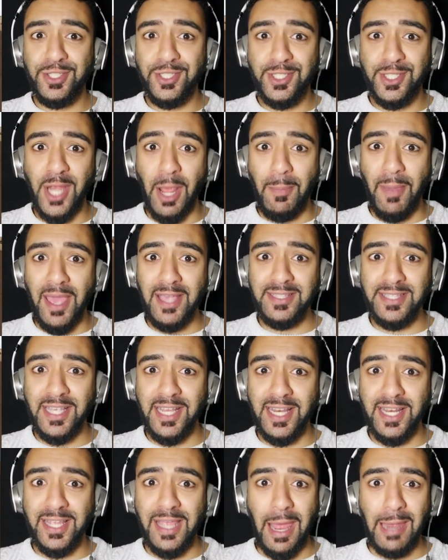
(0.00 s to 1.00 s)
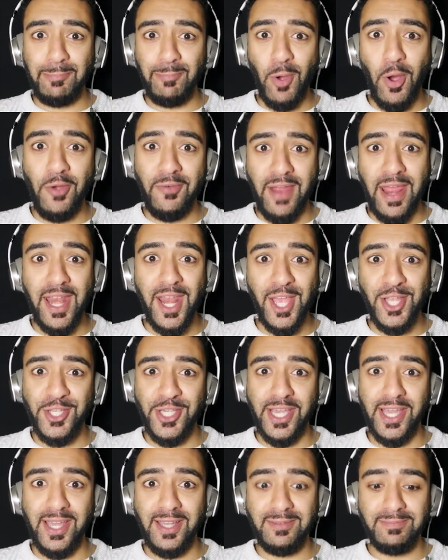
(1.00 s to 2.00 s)
to basically get more
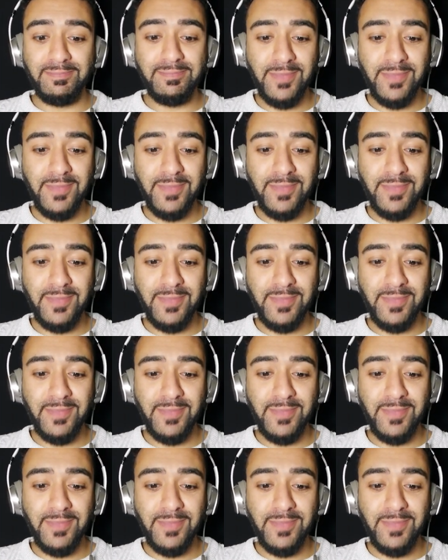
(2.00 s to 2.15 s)
energy.